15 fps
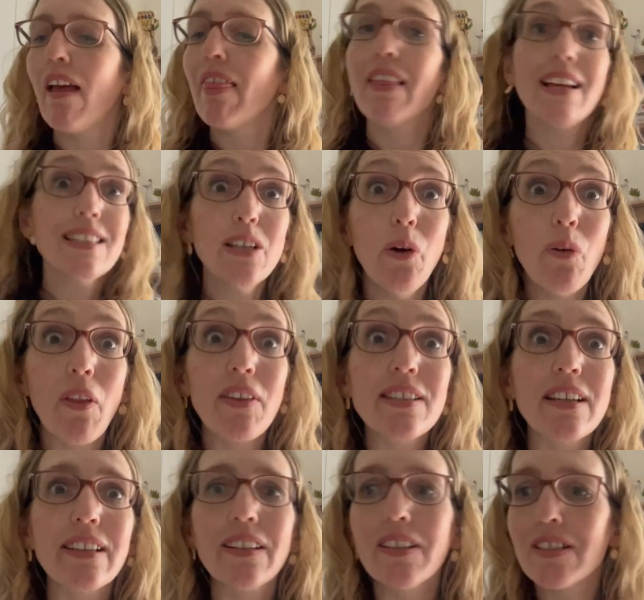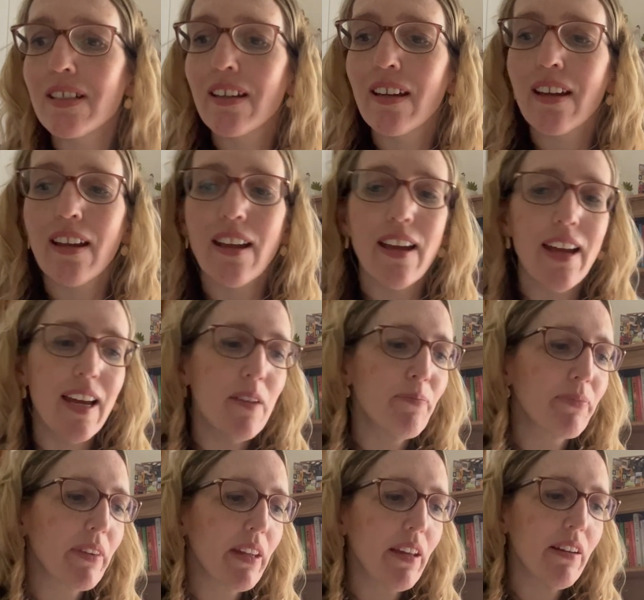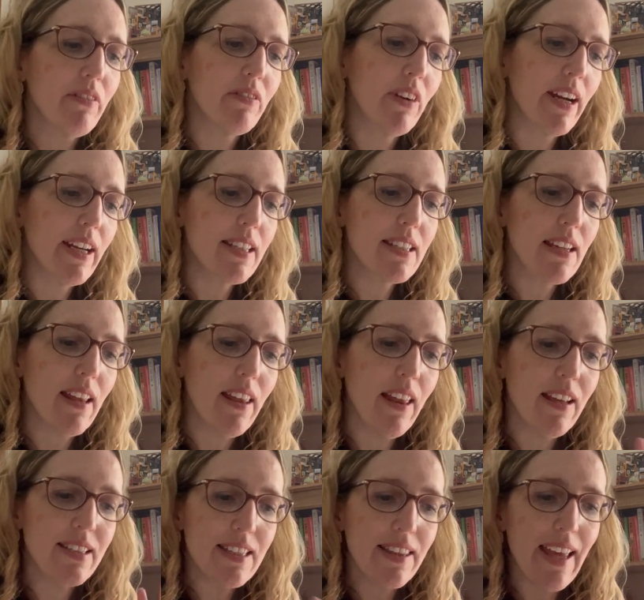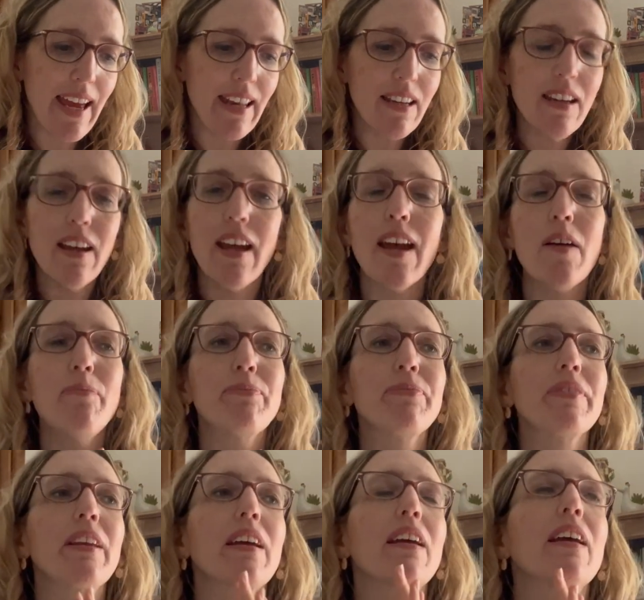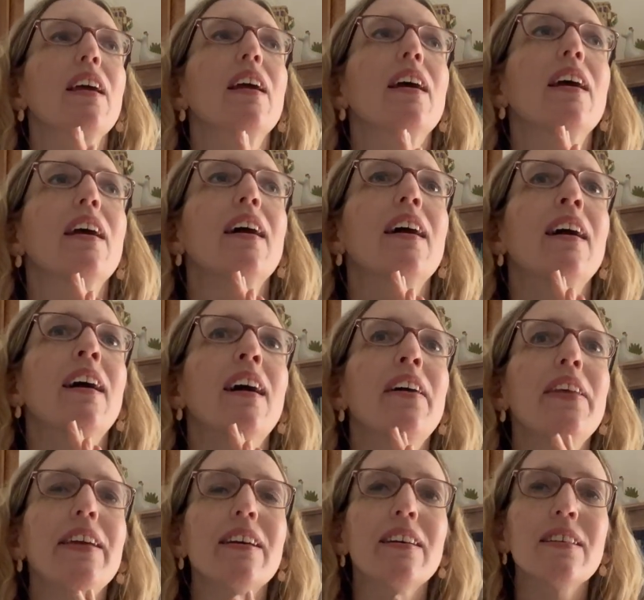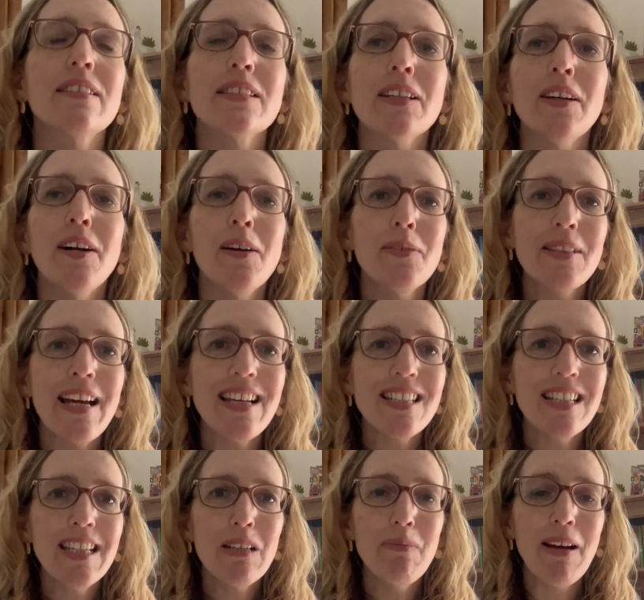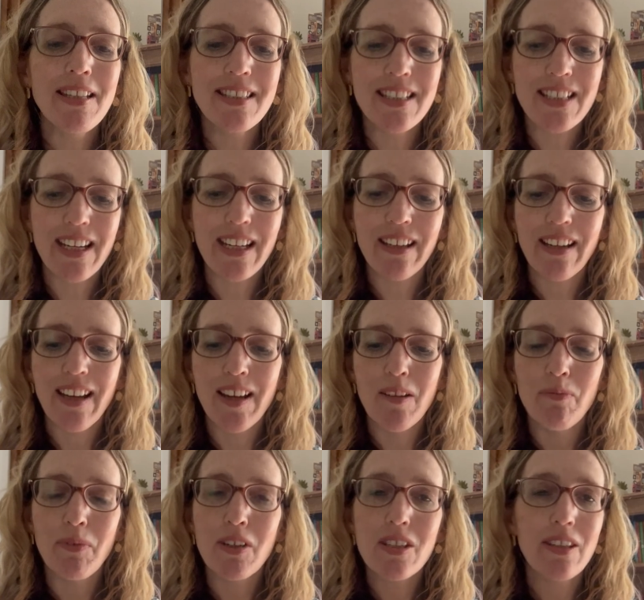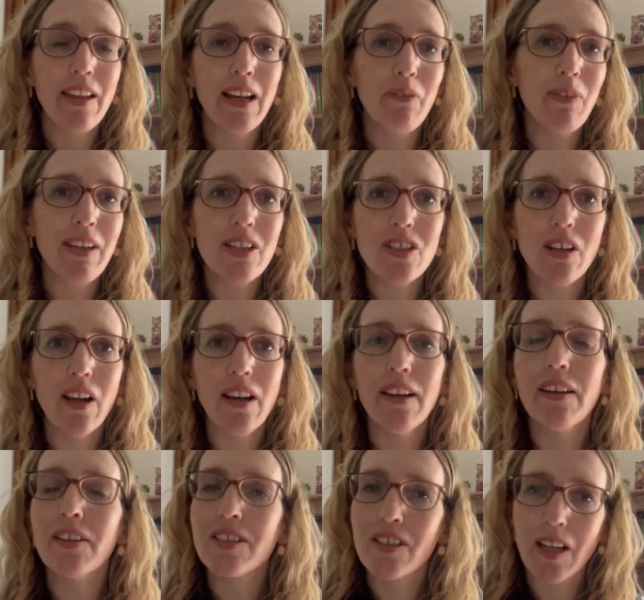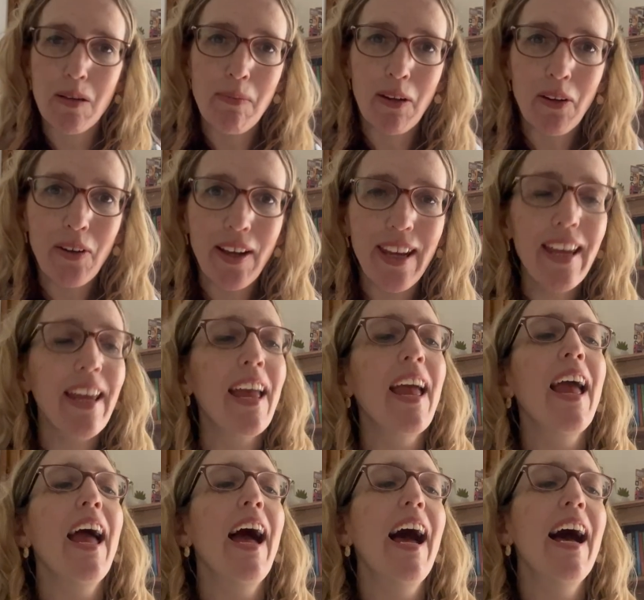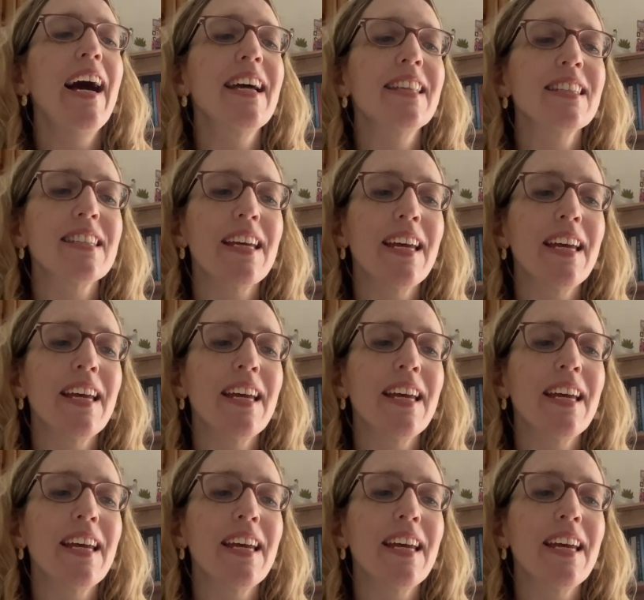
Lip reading: that's a whole other side note. Right, so then I was actually messaging the lovely Charlotte Malloy, and